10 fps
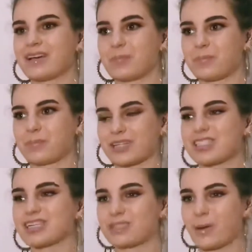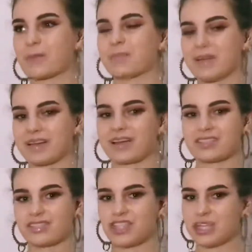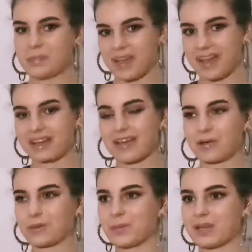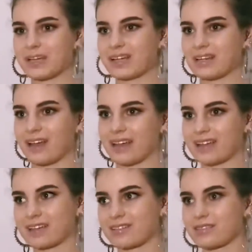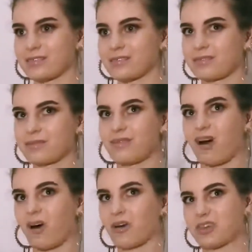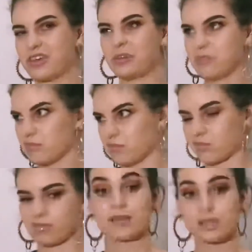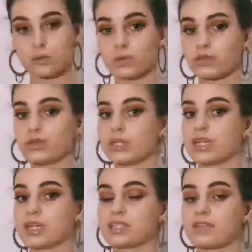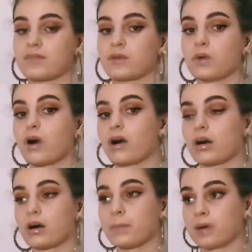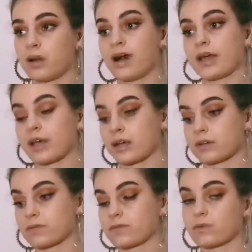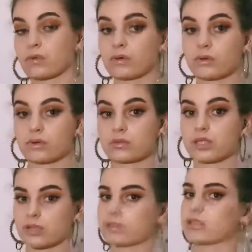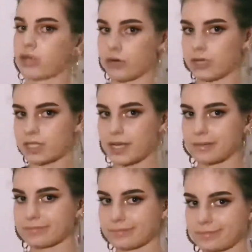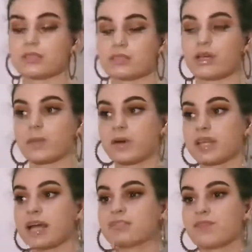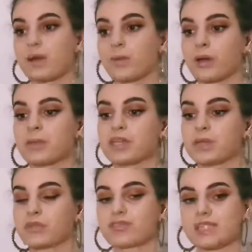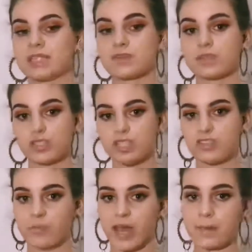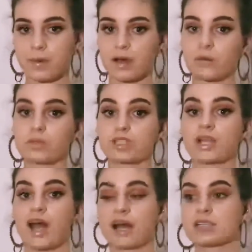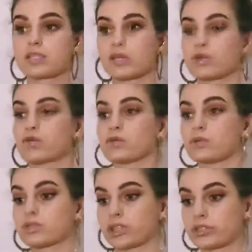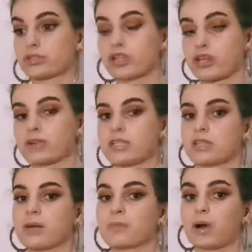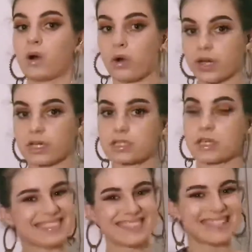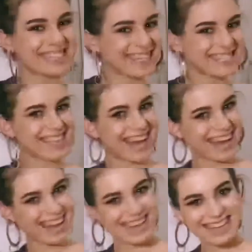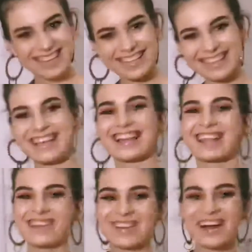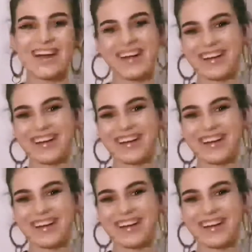British won't be like GB, it will be like RU. And that's all you need if you are applying for your social security. So by the end of the appointment, you will receive a sheet of paper which has your social security number on it. Y ya está. And there we go.